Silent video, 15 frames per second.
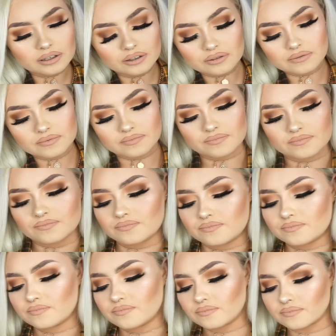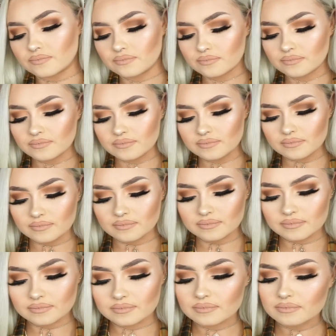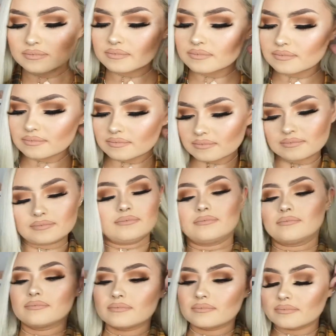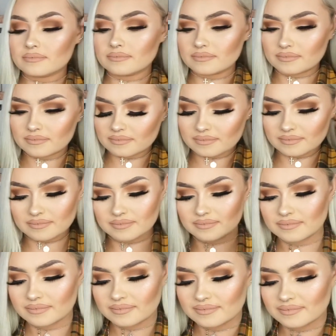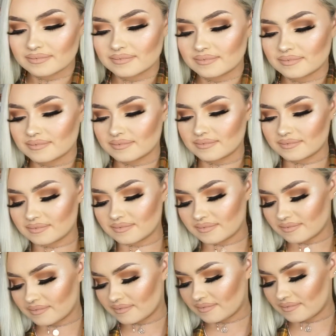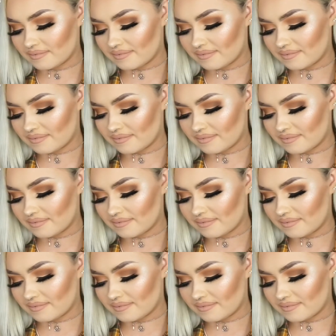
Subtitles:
(silent)